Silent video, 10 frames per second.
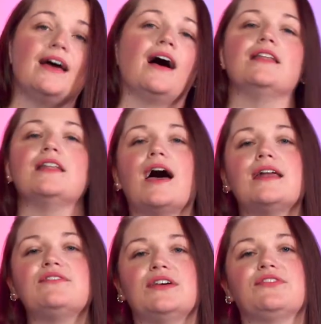A lot
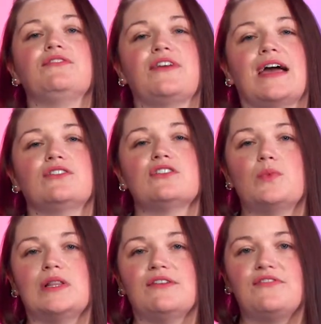of different factors
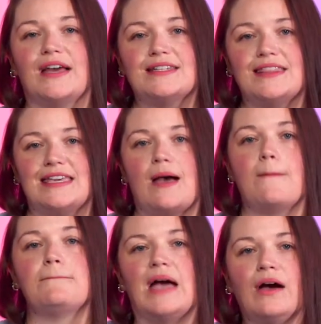will affect the
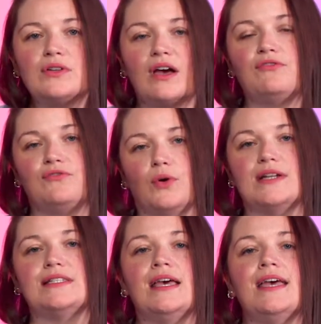amount of
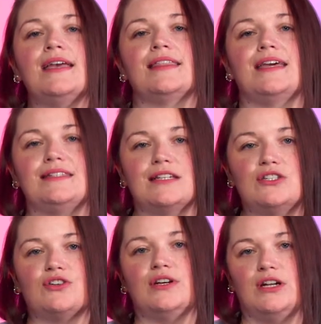force that is
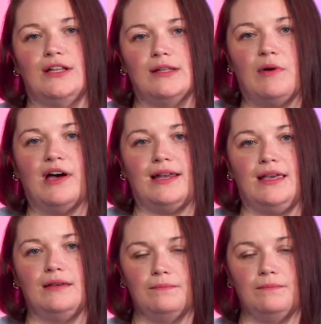exerted on the body.